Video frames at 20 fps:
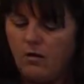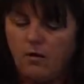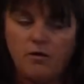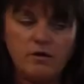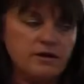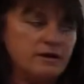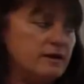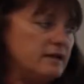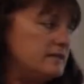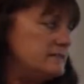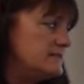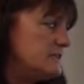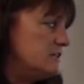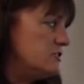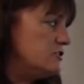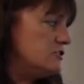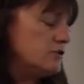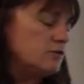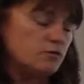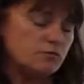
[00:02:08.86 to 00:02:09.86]

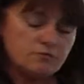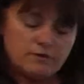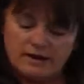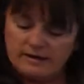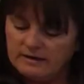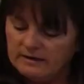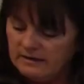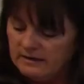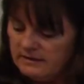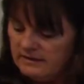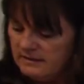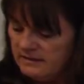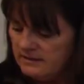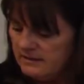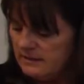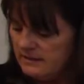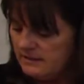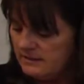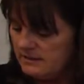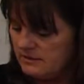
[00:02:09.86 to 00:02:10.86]
Organizational
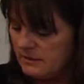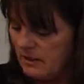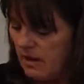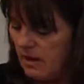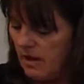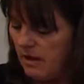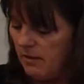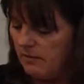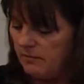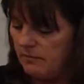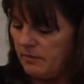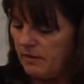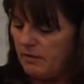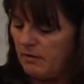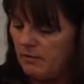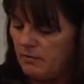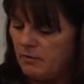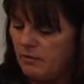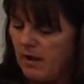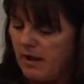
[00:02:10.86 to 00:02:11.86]
readiness is
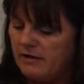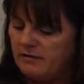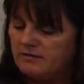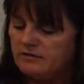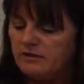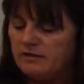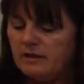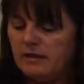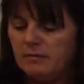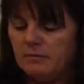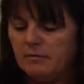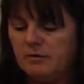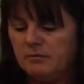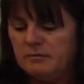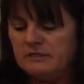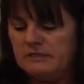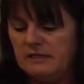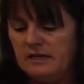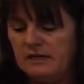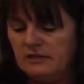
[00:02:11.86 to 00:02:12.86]
prior to the
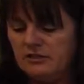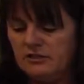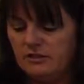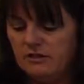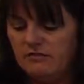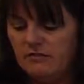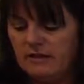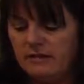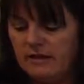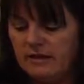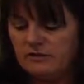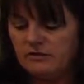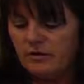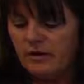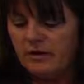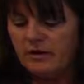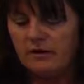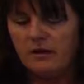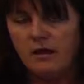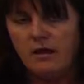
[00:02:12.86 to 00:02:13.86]
implementation of the
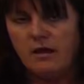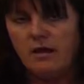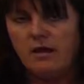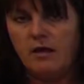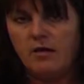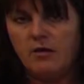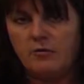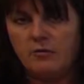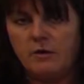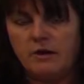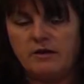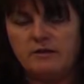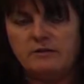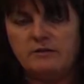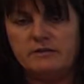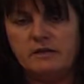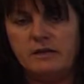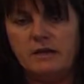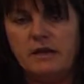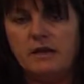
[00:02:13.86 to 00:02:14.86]
electronic health
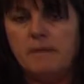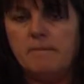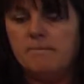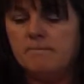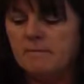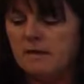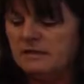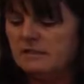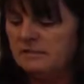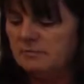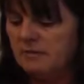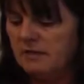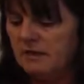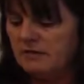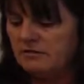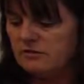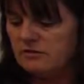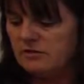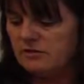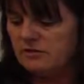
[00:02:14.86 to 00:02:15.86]
record must be
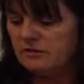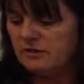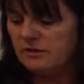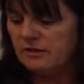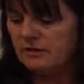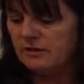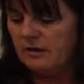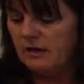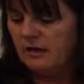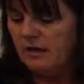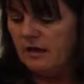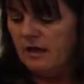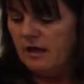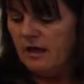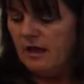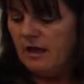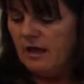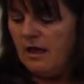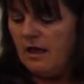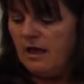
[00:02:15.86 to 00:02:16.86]
understood.
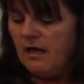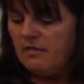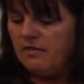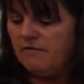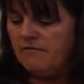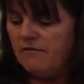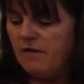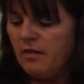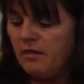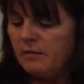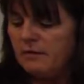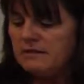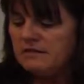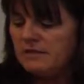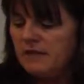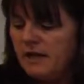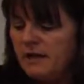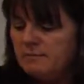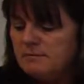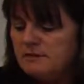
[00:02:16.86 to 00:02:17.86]
The following
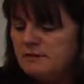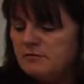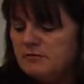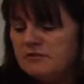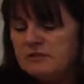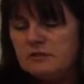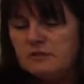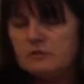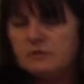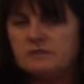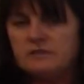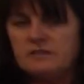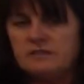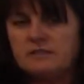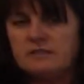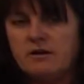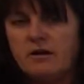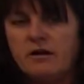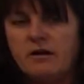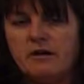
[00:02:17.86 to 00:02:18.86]
types of
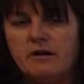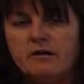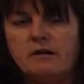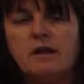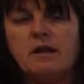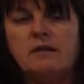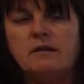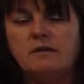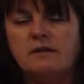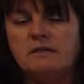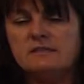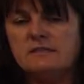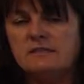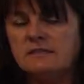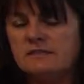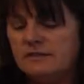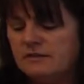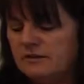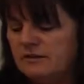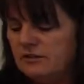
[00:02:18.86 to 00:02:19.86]
resources are
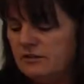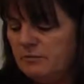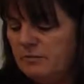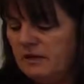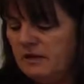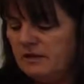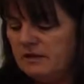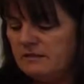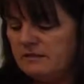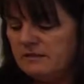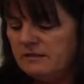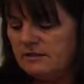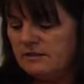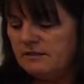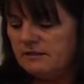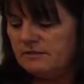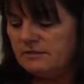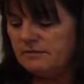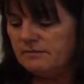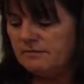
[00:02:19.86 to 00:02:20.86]
necessary to be
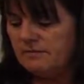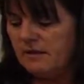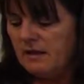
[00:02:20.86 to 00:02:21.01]
considered.